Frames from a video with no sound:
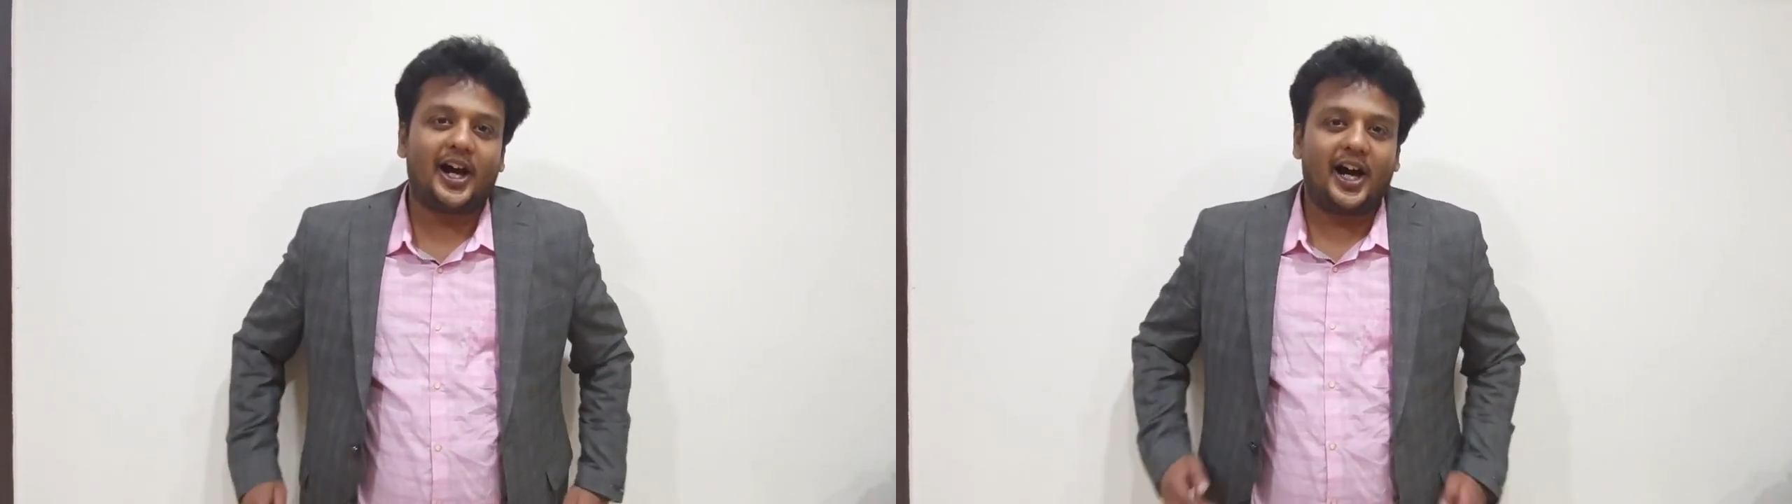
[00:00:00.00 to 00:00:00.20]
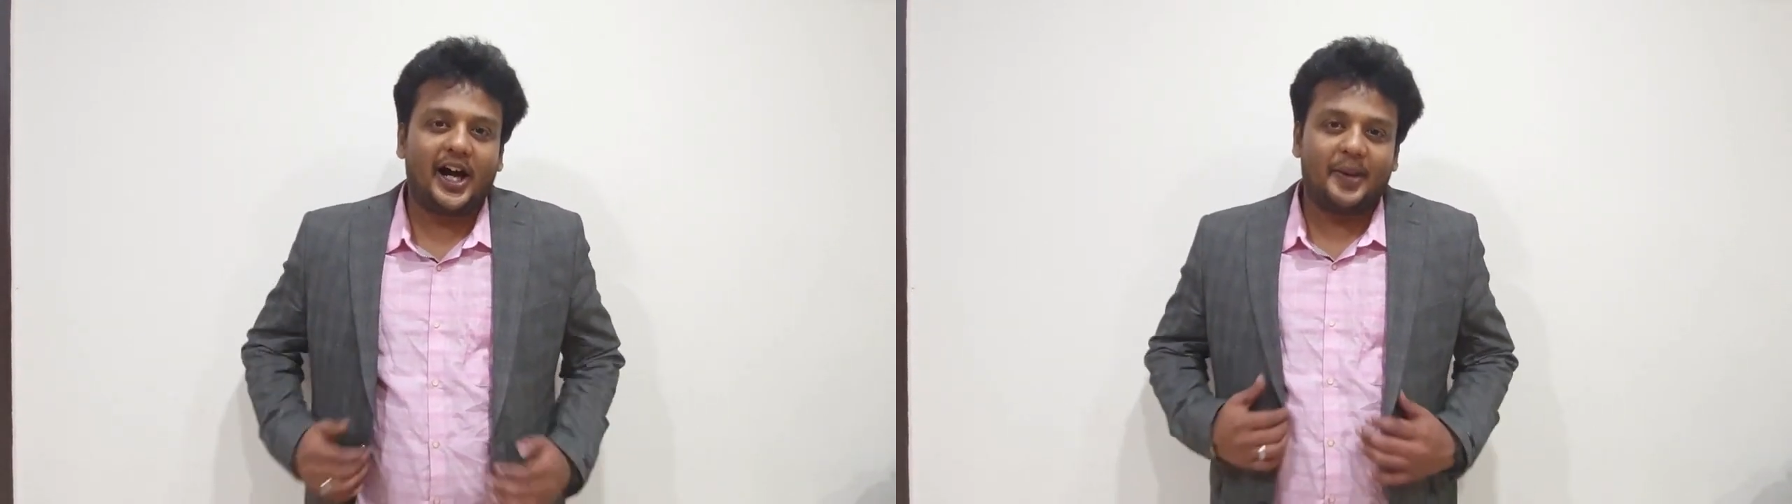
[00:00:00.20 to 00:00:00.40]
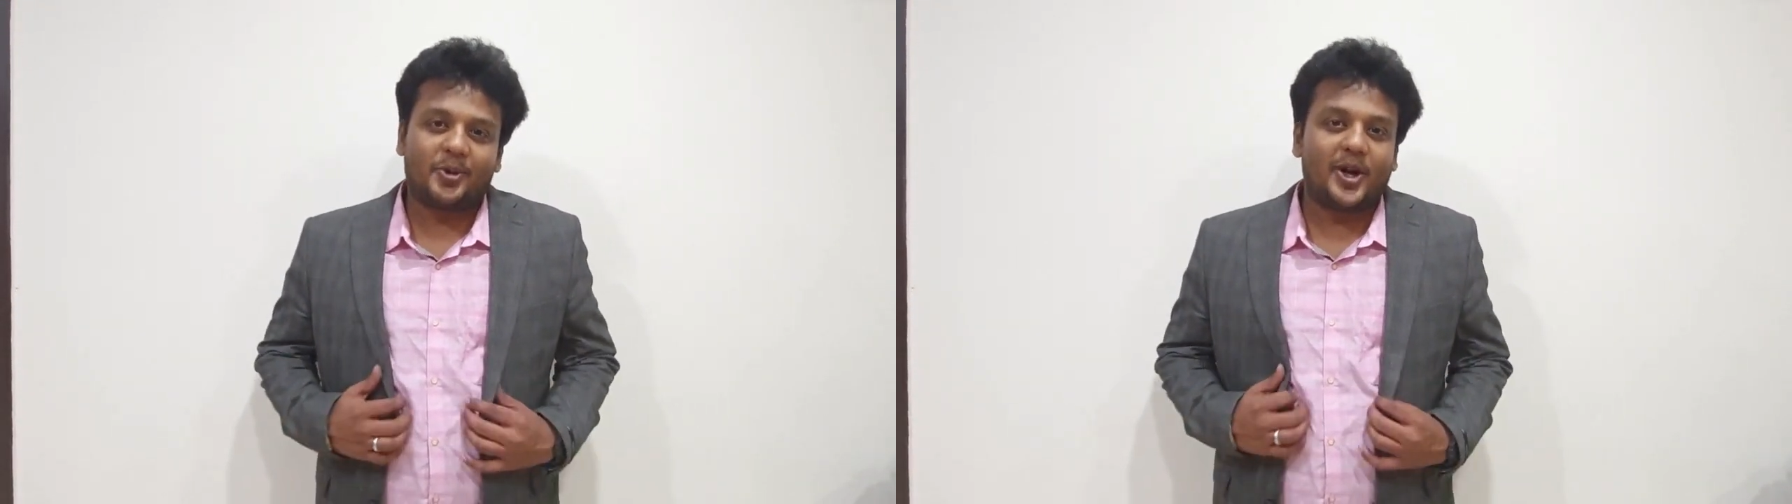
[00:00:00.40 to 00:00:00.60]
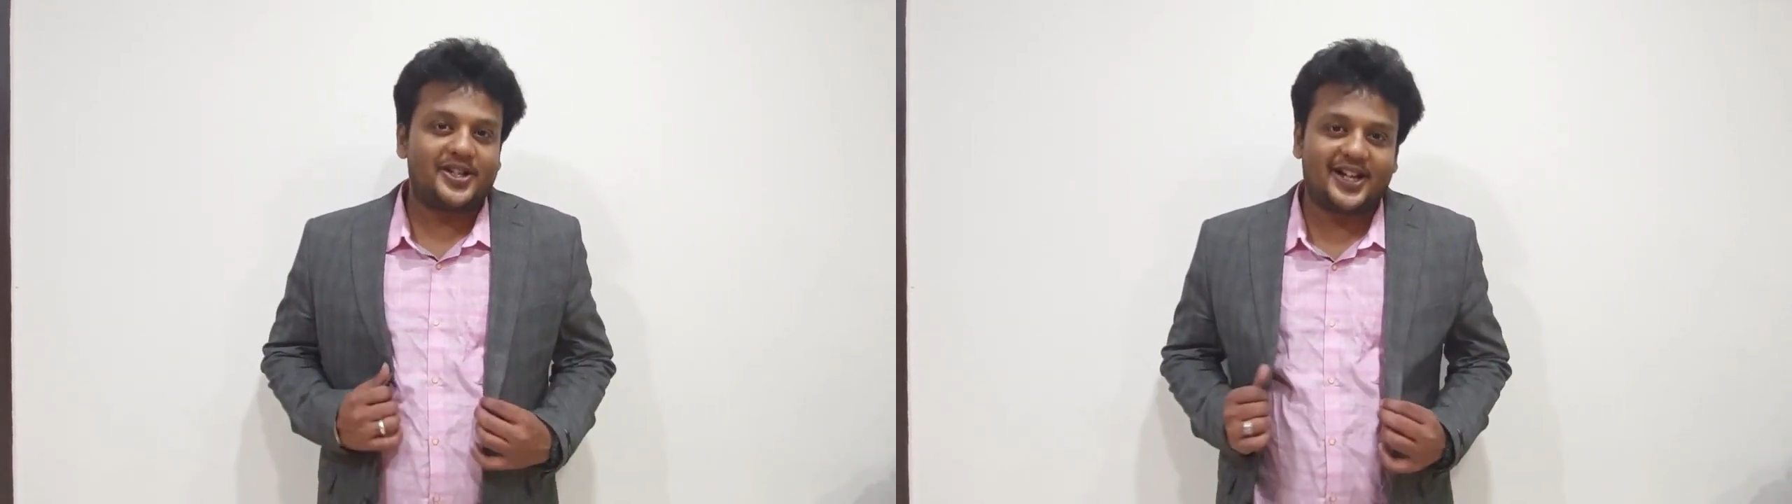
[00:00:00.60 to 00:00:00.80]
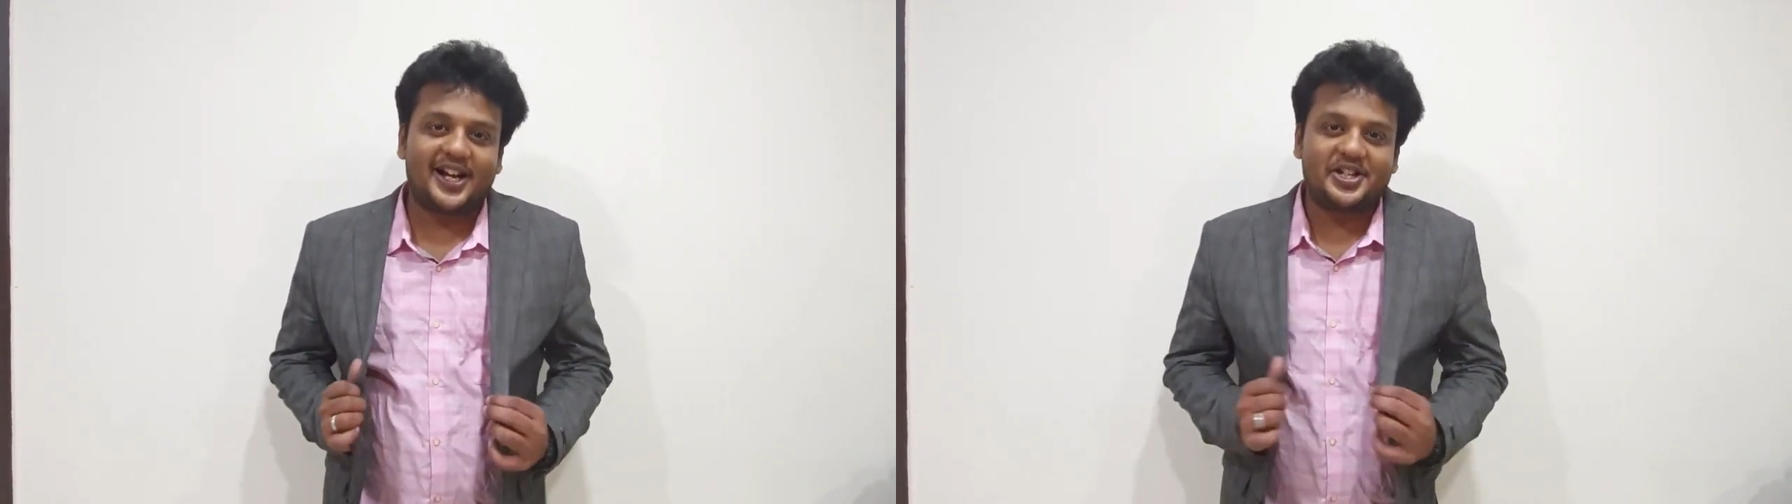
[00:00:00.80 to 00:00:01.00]
I am quite
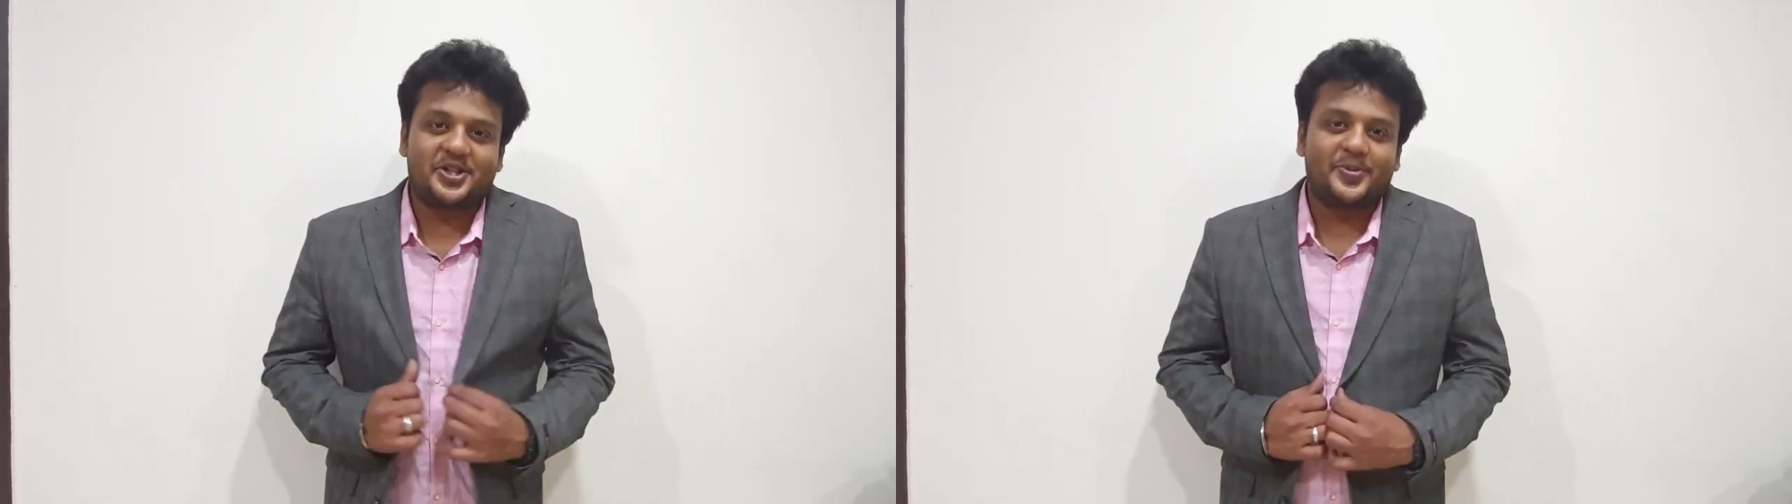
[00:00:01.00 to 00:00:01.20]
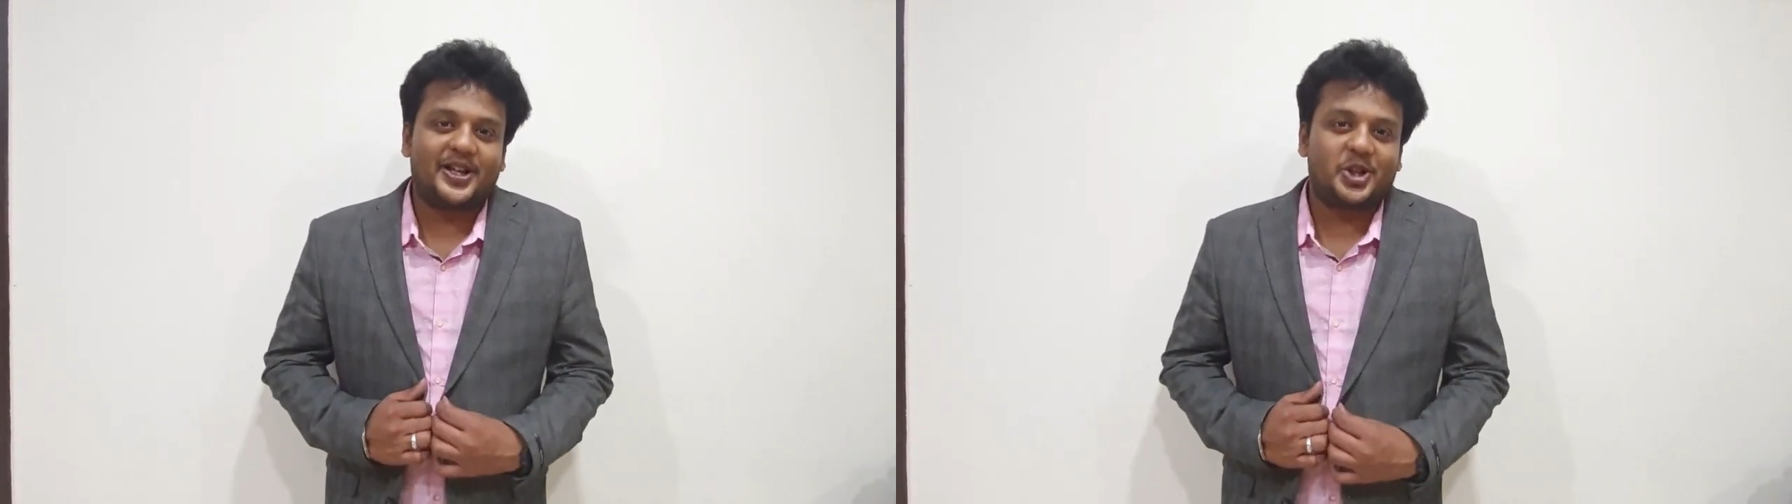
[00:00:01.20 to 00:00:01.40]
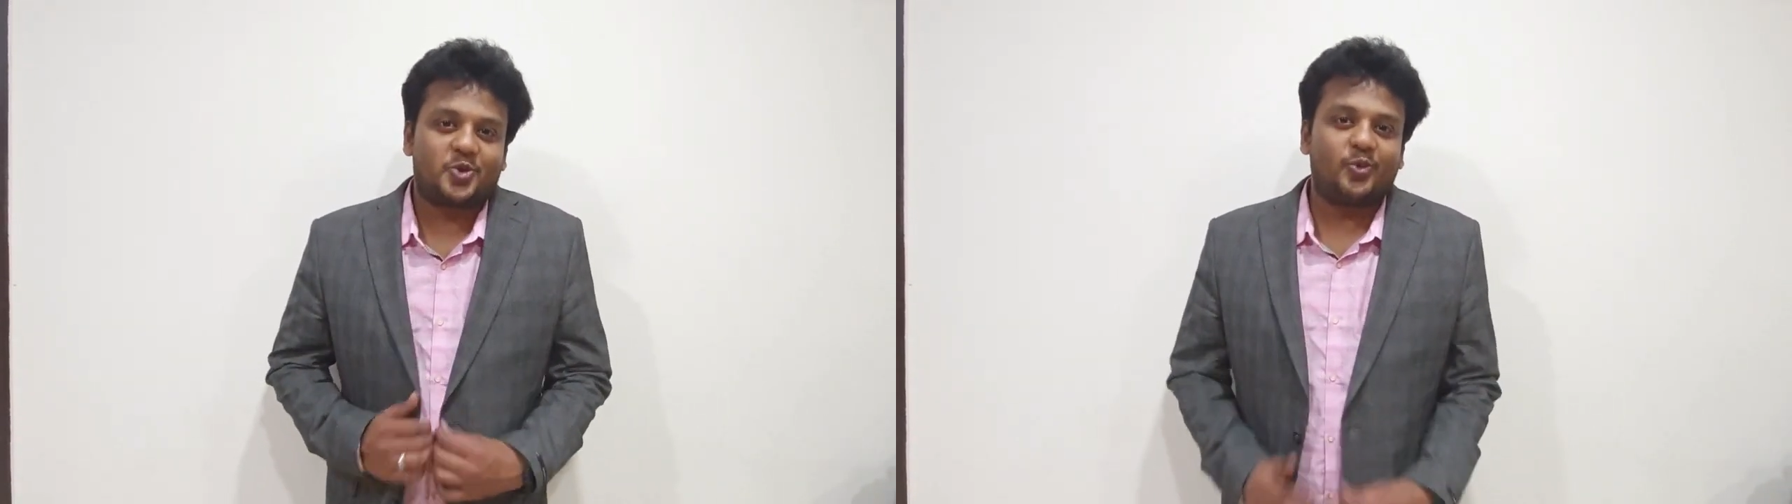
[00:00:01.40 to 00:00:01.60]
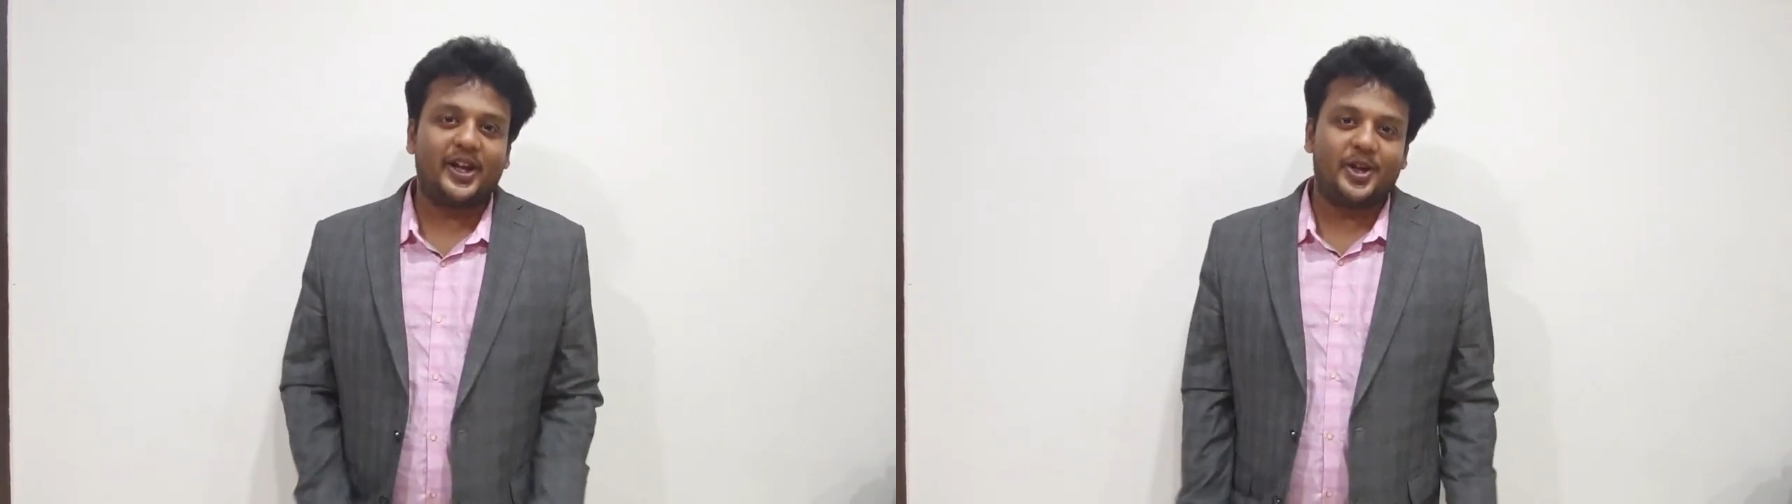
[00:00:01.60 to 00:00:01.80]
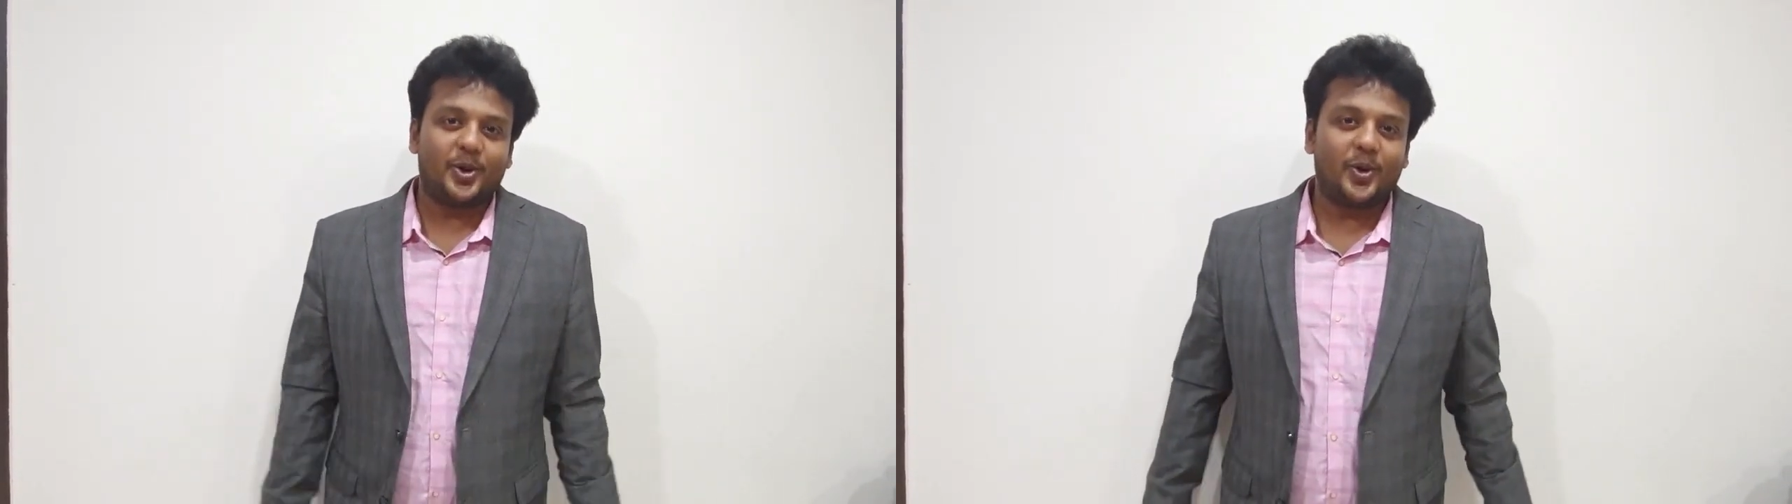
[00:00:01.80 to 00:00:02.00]
delighted to make this
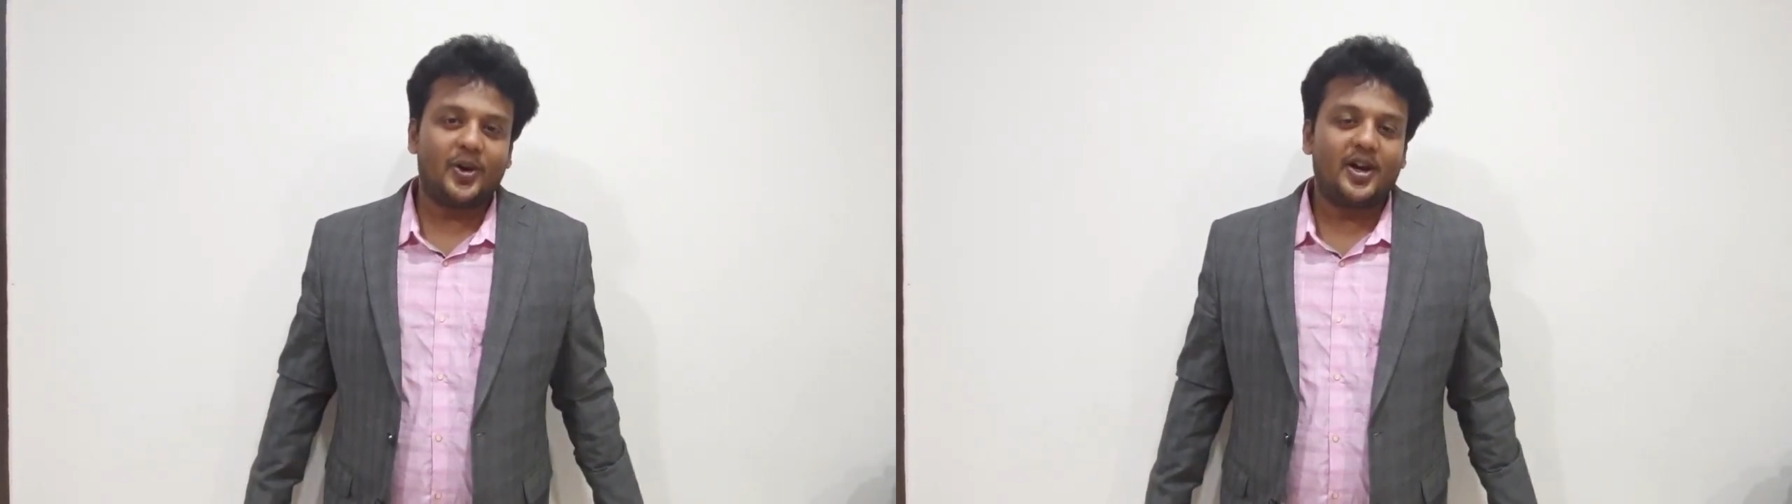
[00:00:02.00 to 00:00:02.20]
video.